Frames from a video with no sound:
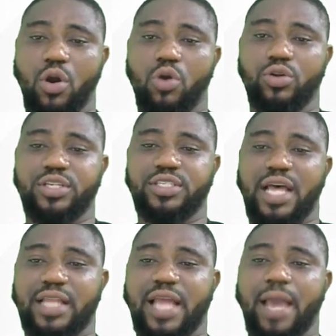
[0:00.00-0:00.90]
All these
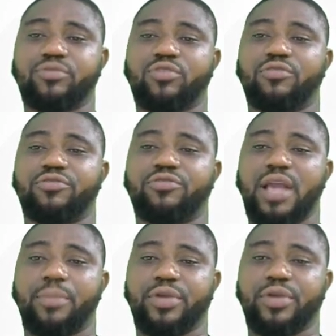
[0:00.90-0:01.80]
are types of
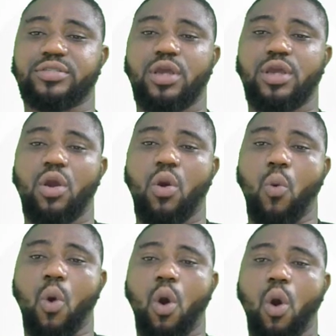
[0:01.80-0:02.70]
fingerprints.
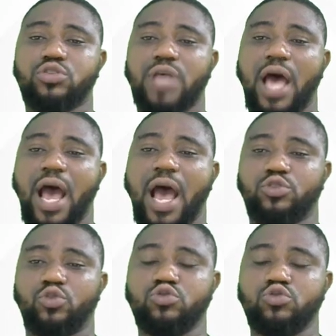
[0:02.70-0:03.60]
Walls,
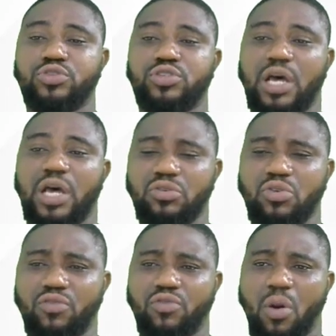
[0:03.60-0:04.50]
arcs, loops. I don't
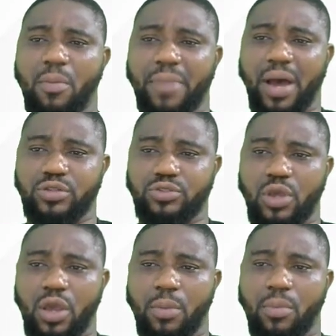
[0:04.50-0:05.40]
know of compounds,
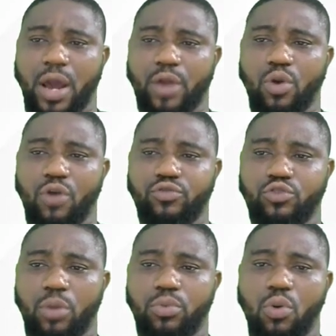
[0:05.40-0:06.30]
but I know of
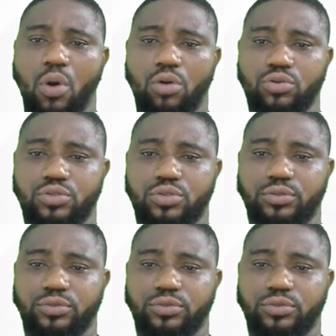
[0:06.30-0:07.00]
double walls.